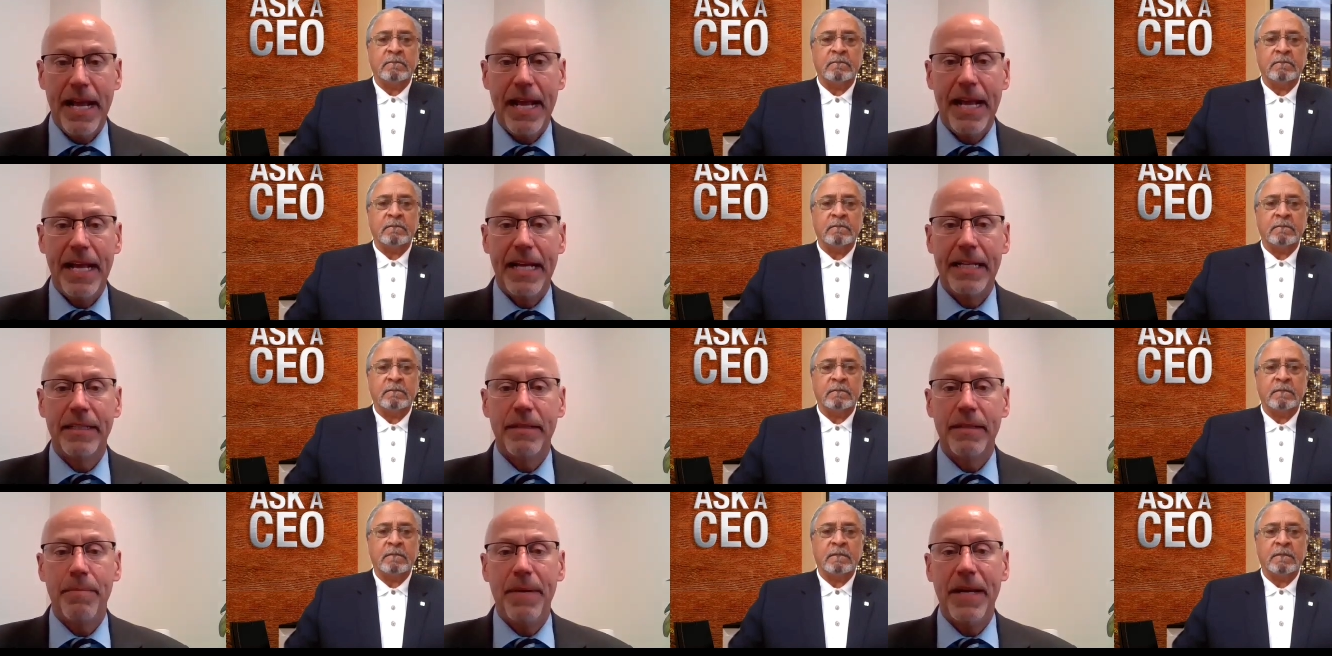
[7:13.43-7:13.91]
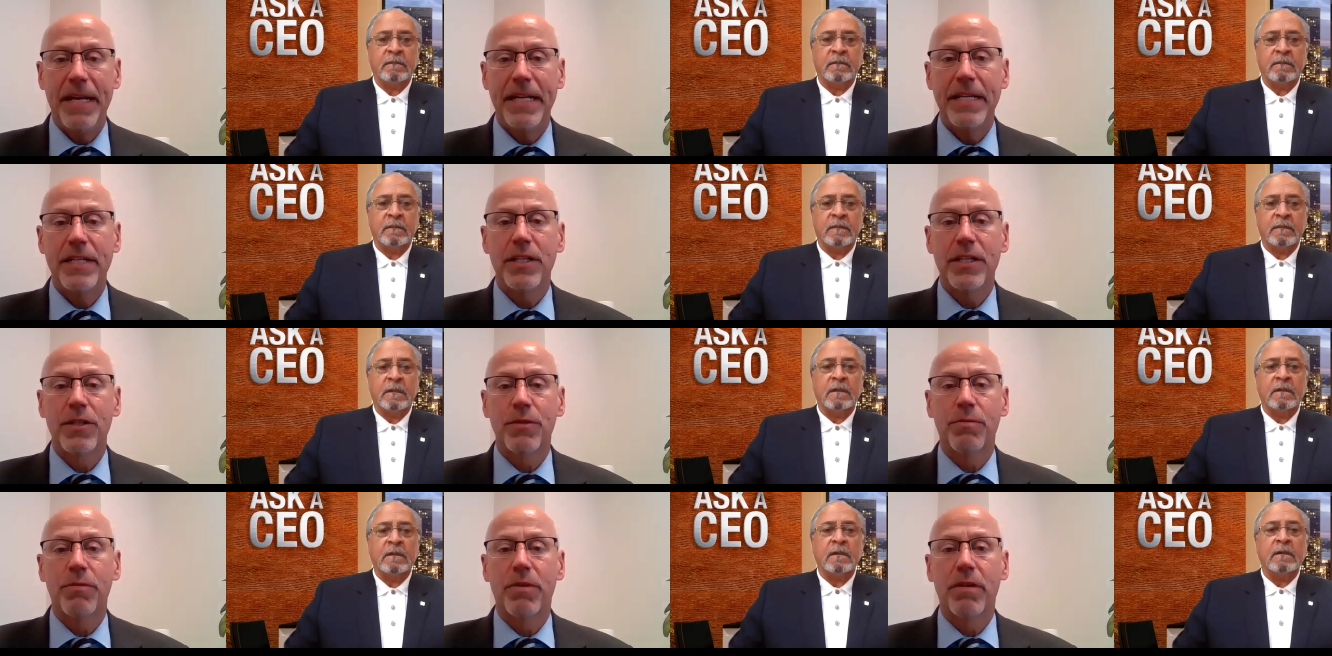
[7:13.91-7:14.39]
Speaker 1: and the
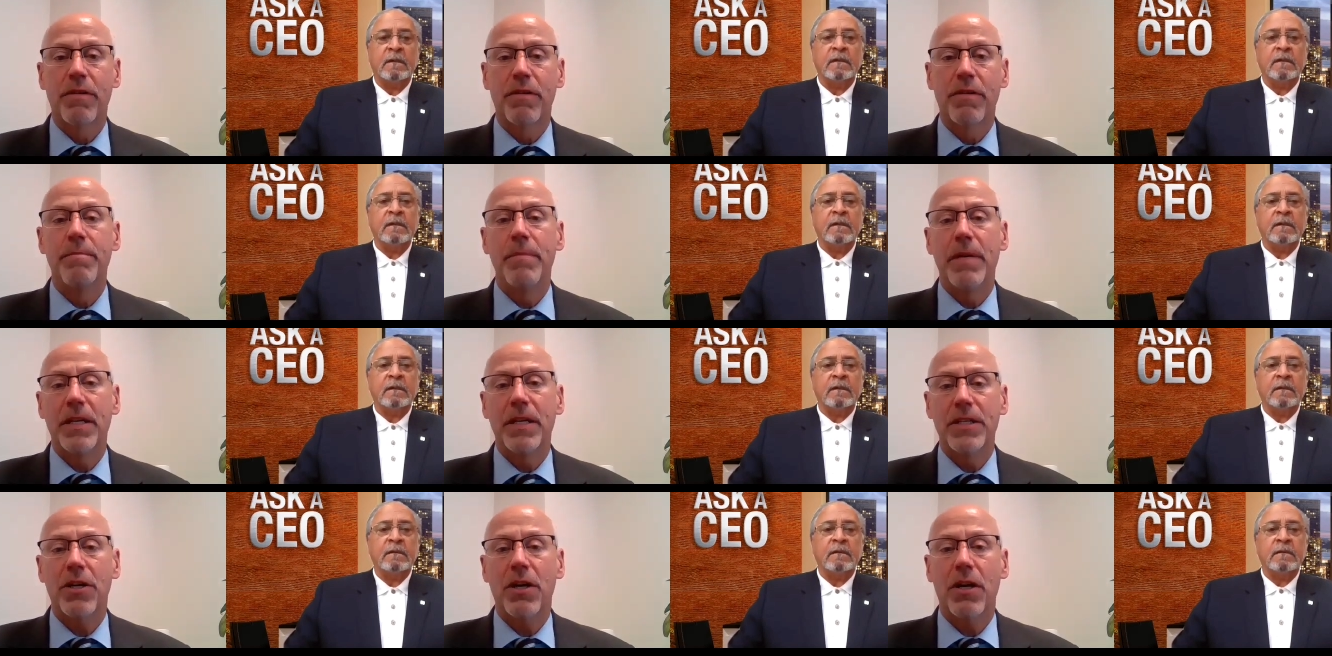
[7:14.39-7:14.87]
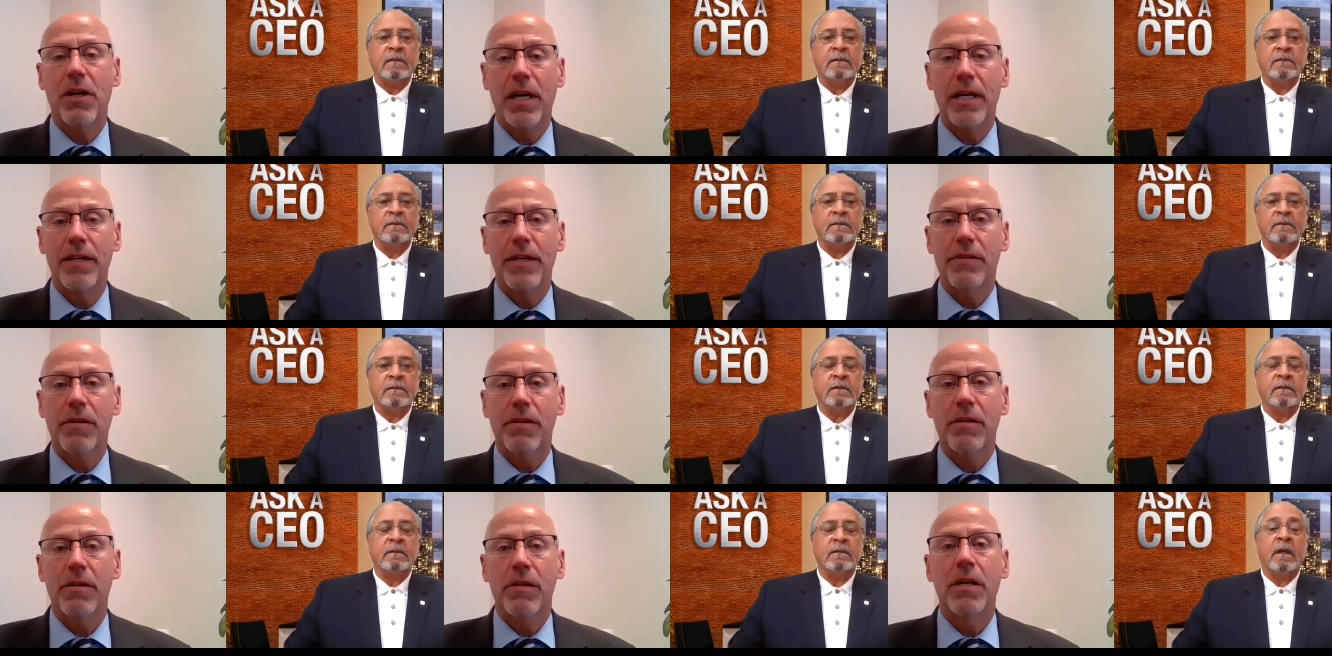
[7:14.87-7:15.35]
patients were of much
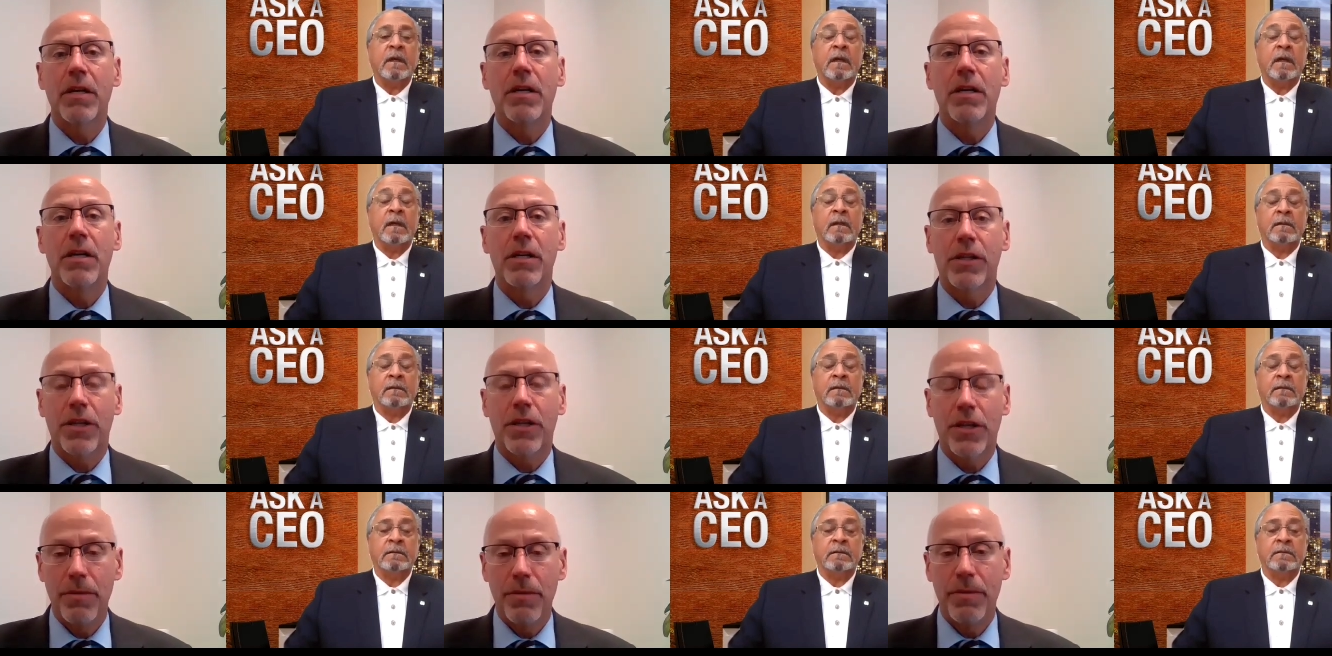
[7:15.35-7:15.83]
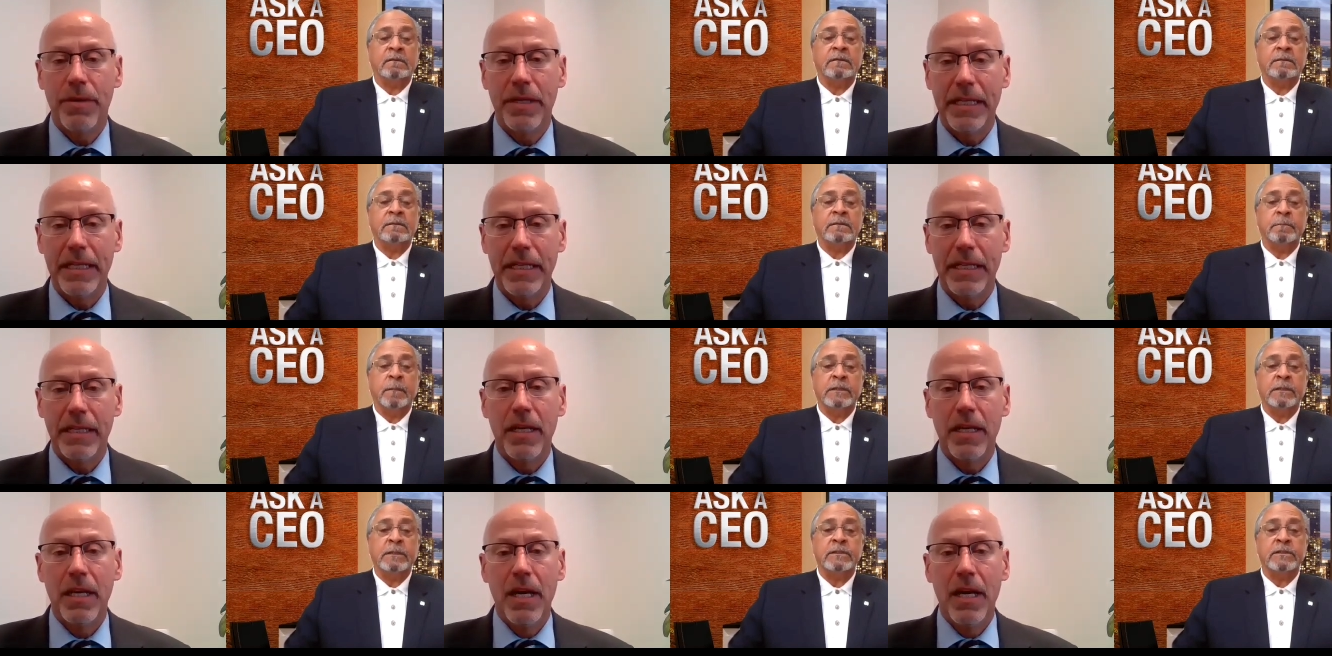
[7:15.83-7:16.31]
higher
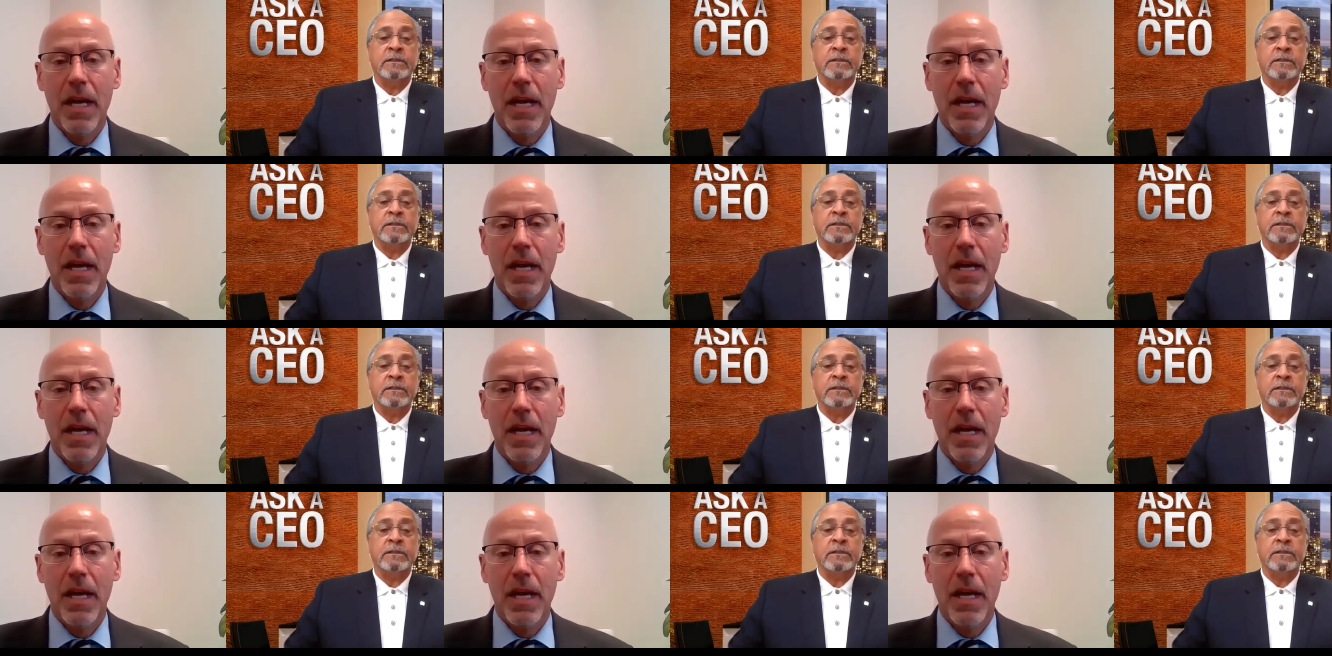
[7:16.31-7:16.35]
acuity